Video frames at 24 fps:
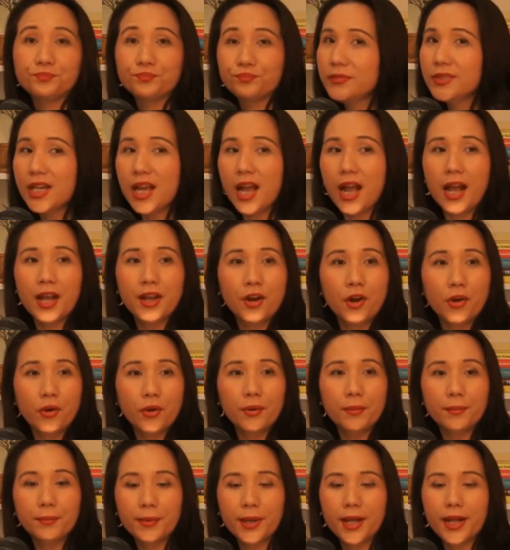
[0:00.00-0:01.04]
I
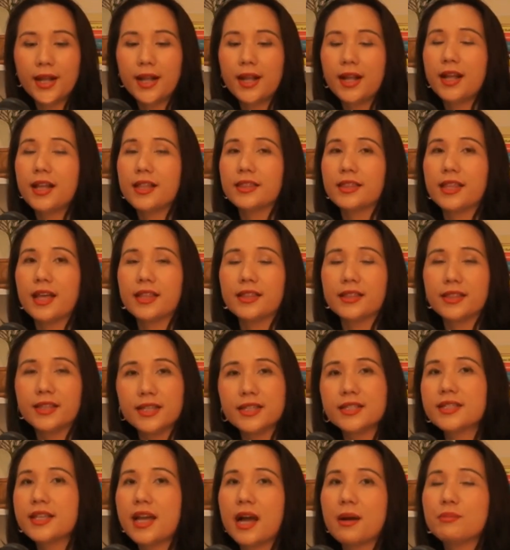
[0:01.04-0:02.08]
hope that
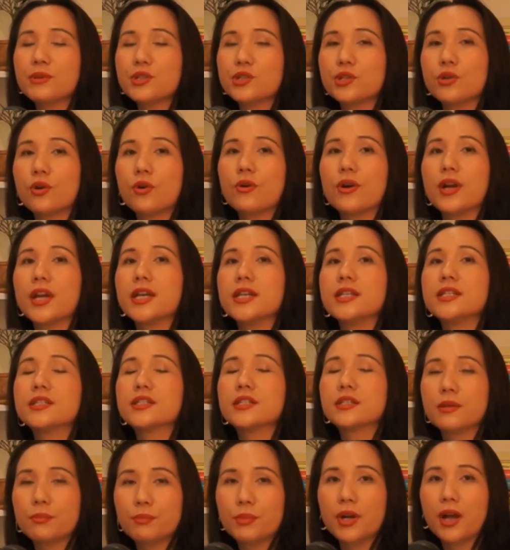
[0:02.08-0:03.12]
this episode is
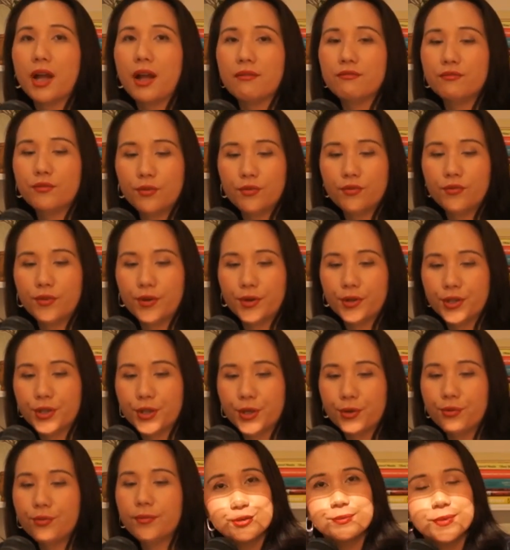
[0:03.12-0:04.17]
super helpful for
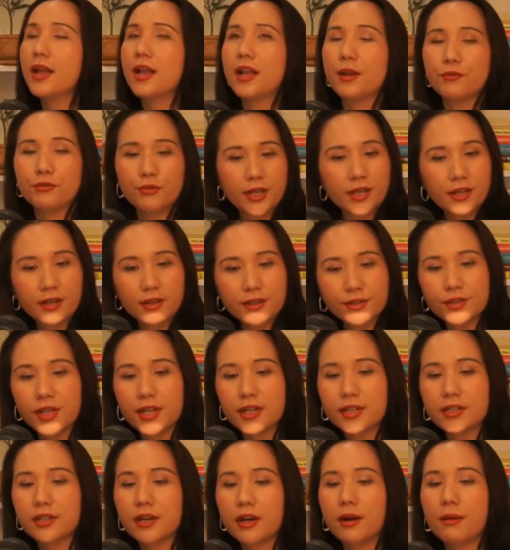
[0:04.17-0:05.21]
you. If you need us
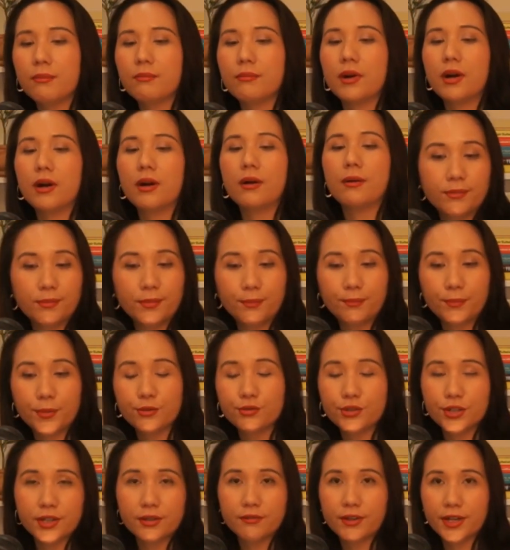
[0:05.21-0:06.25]
in terms of
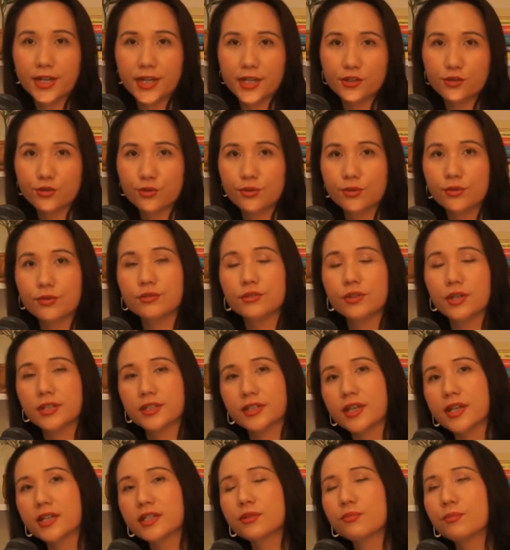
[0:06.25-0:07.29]
business financial
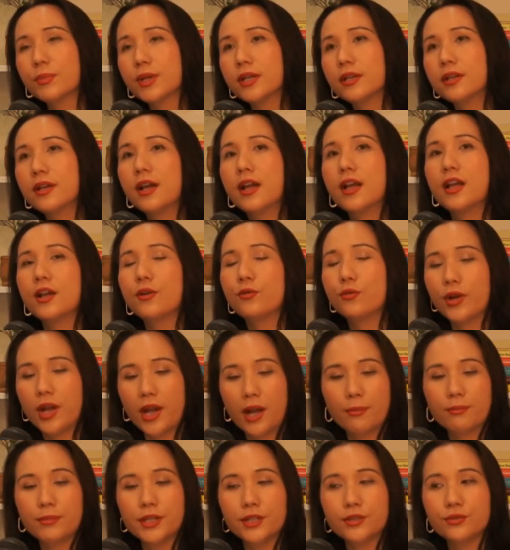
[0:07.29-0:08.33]
assessment, we're
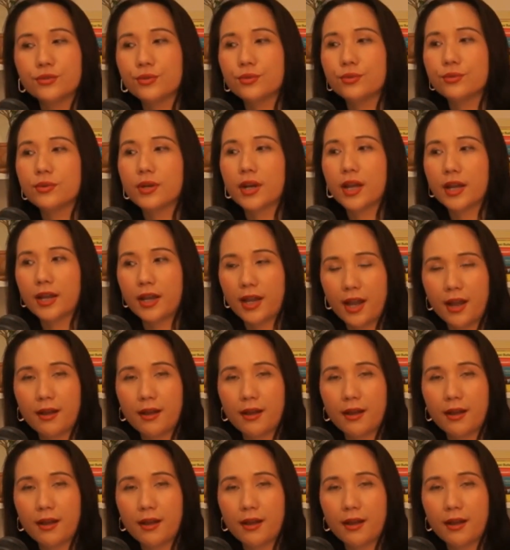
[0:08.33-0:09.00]
happy to like help